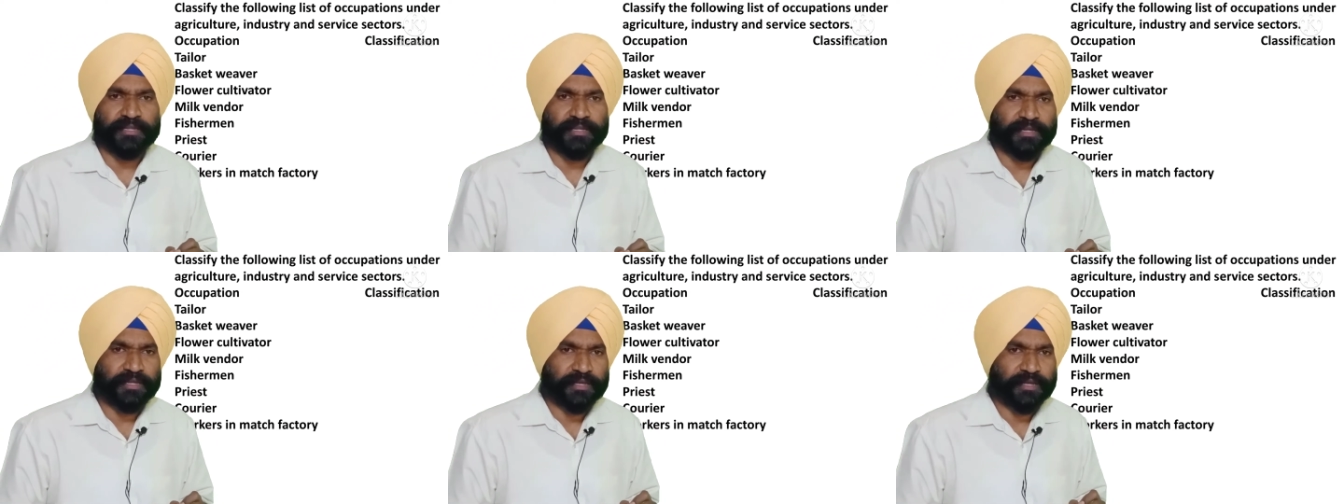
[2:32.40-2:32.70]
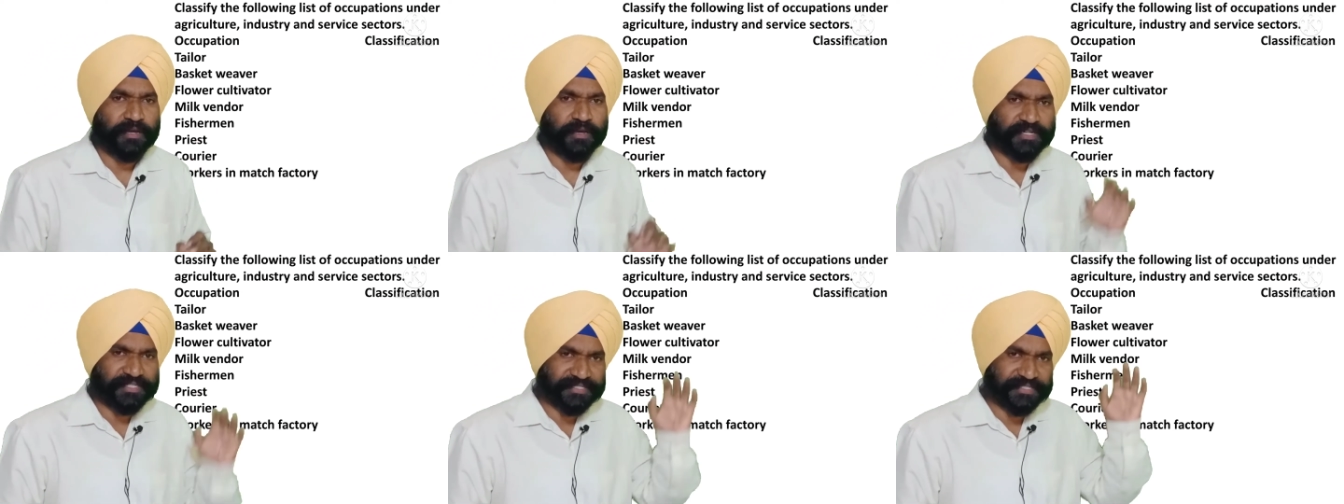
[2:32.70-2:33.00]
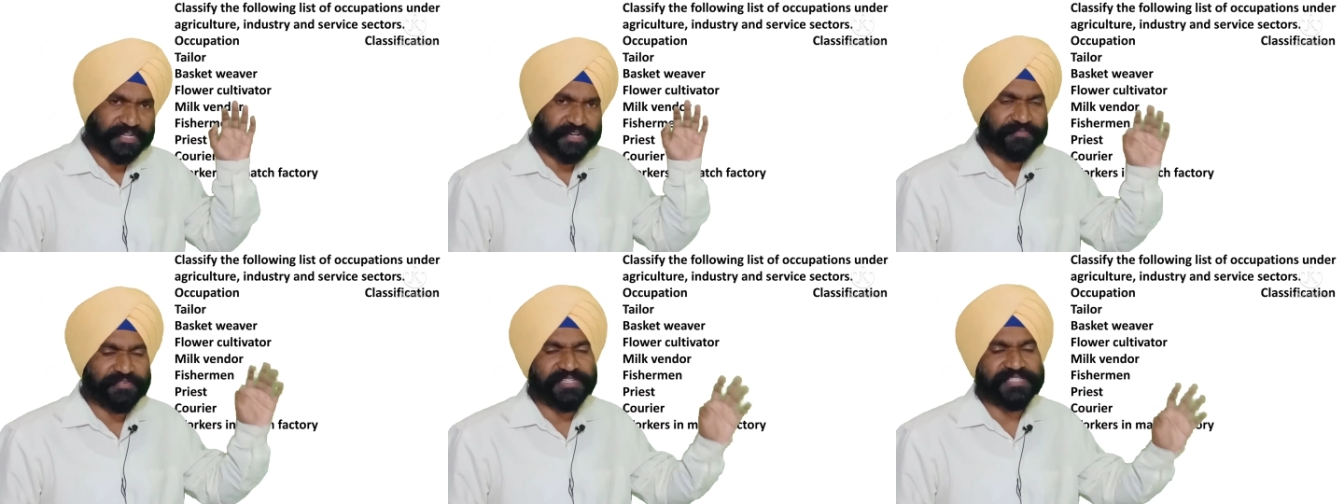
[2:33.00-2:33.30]
or
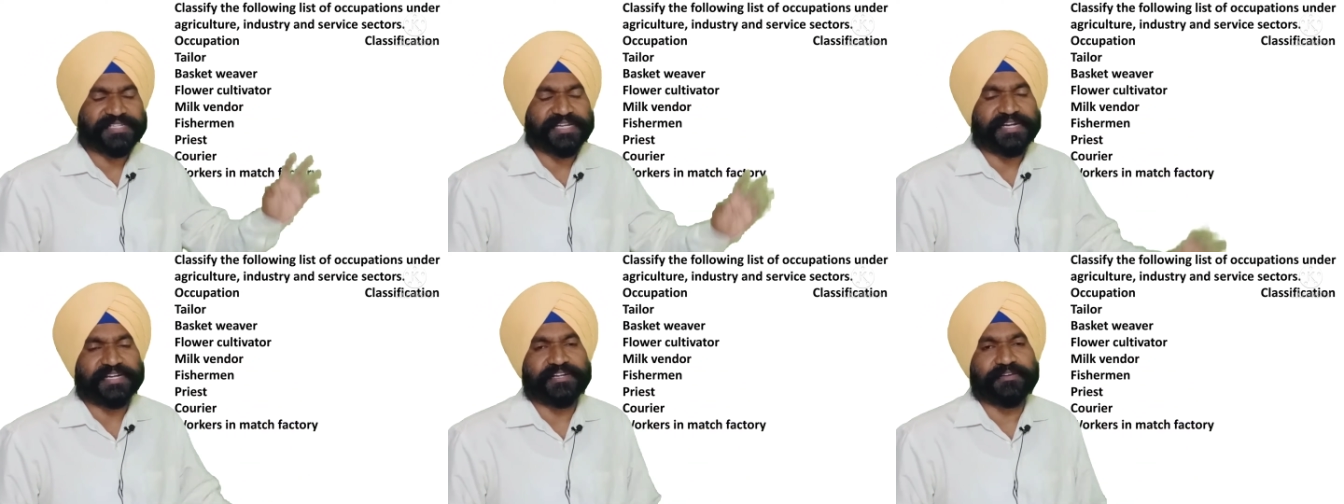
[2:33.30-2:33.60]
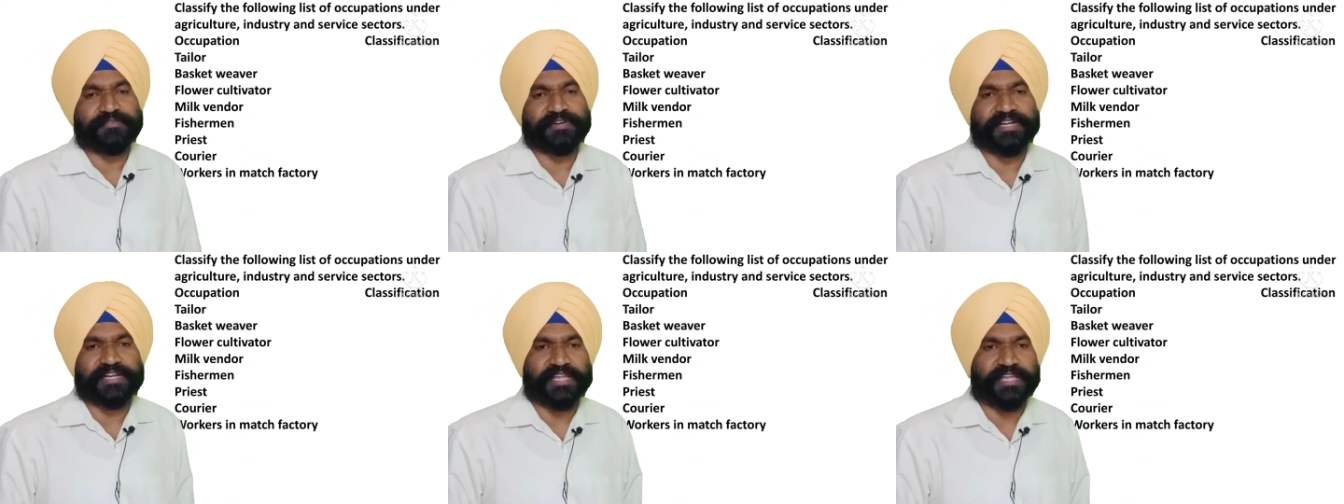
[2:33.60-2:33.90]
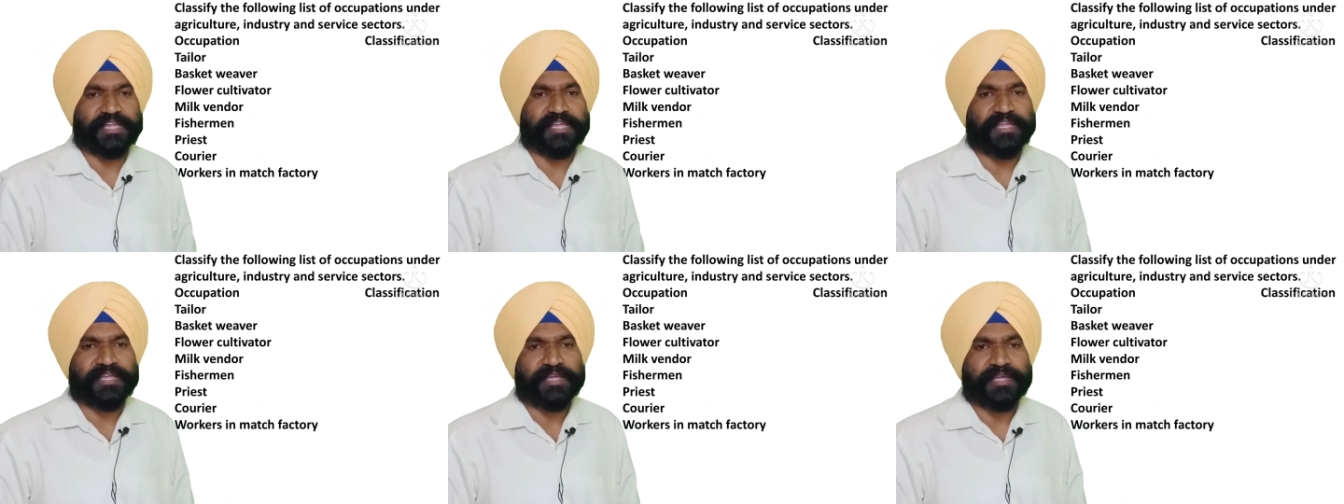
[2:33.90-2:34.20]
service
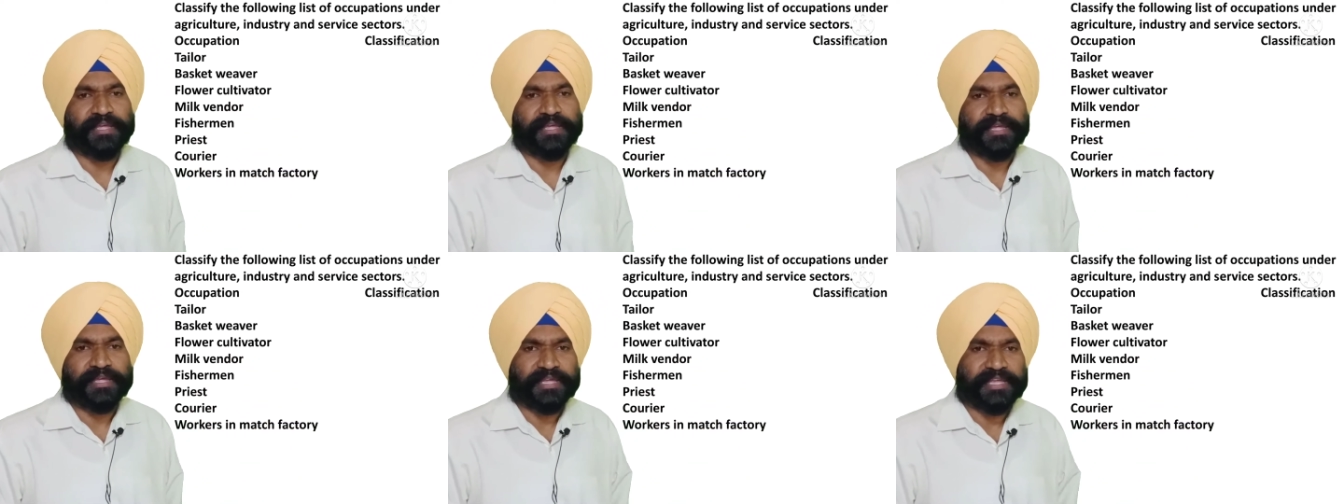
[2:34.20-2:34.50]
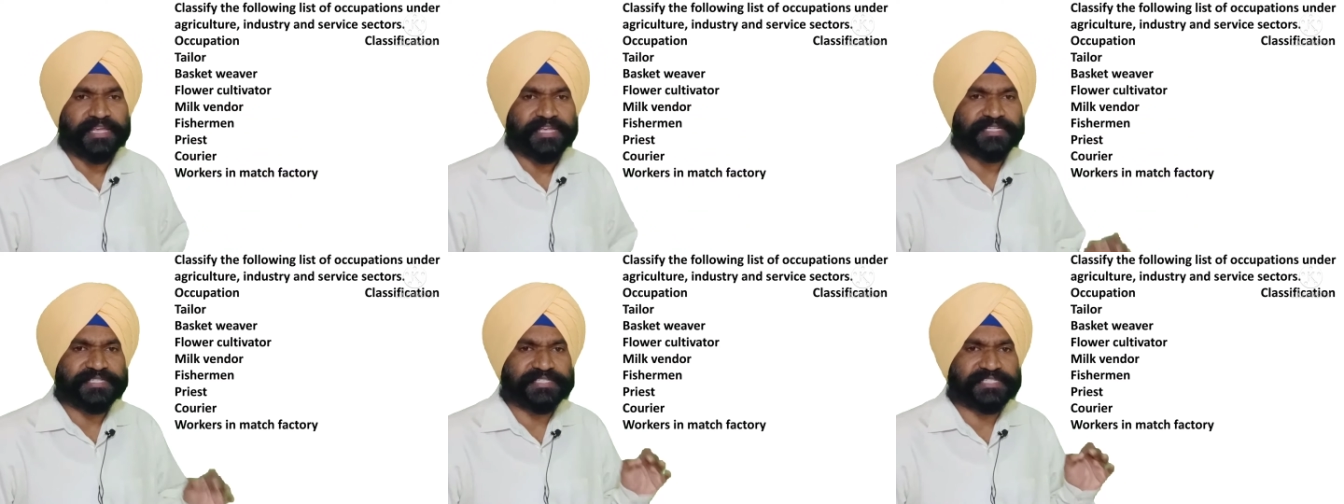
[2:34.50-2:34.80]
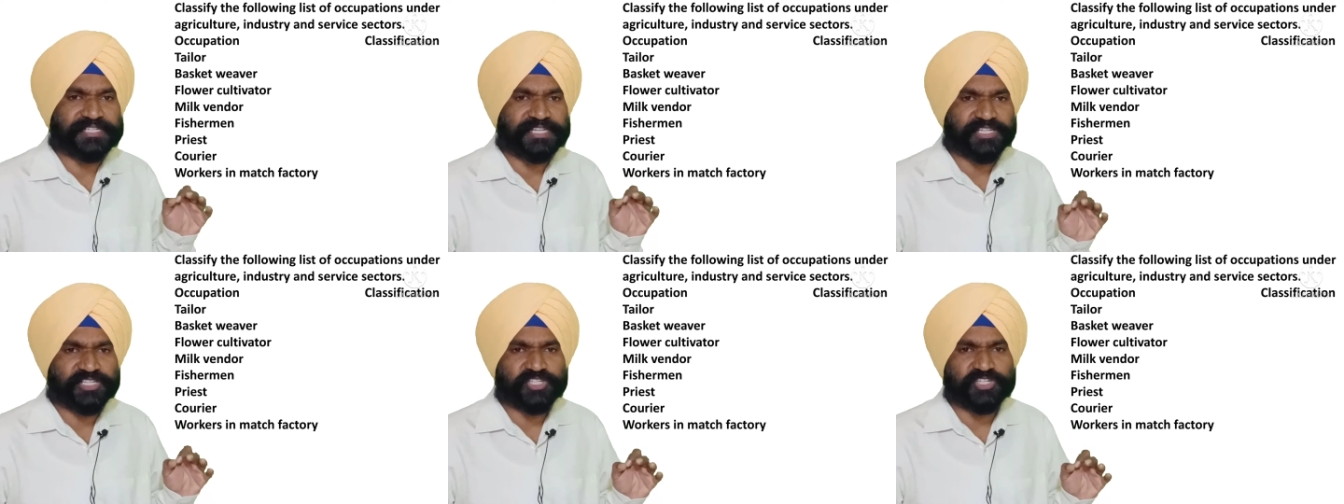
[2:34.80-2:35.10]
activity, he is
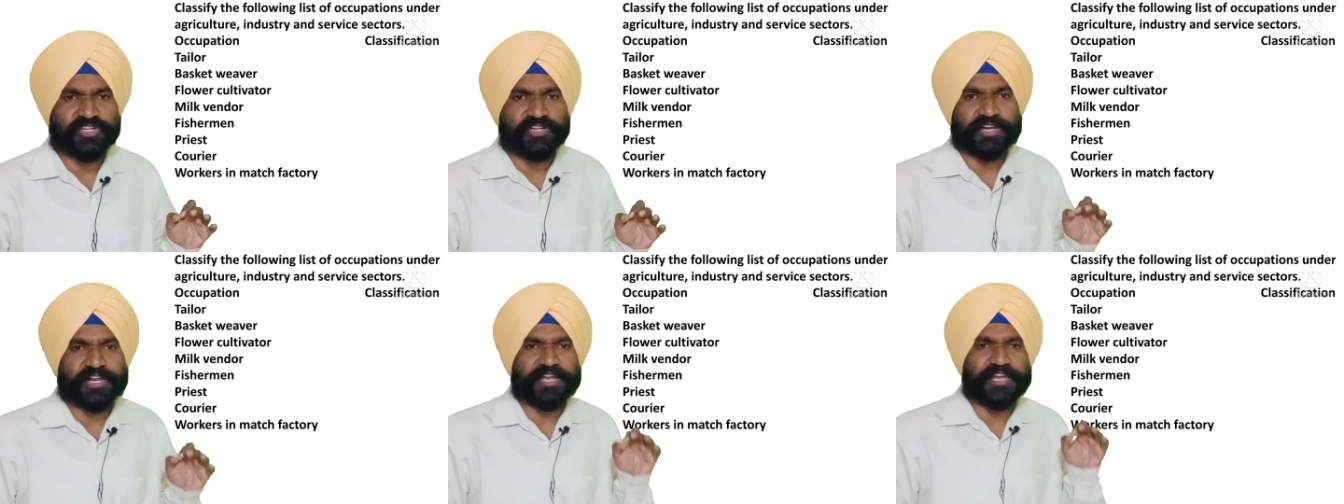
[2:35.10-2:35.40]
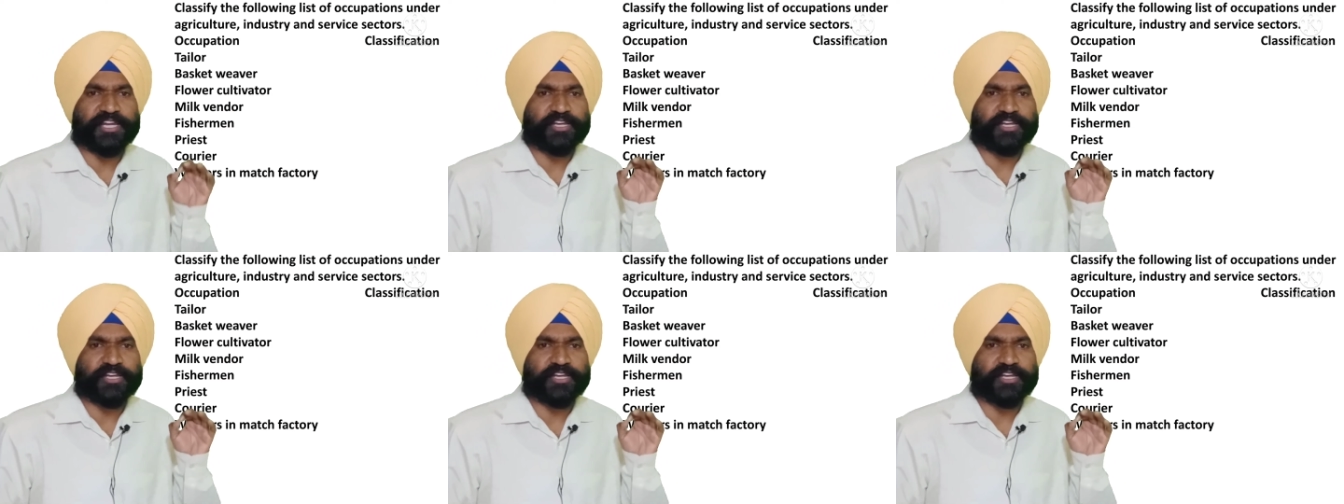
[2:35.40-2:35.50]
just trying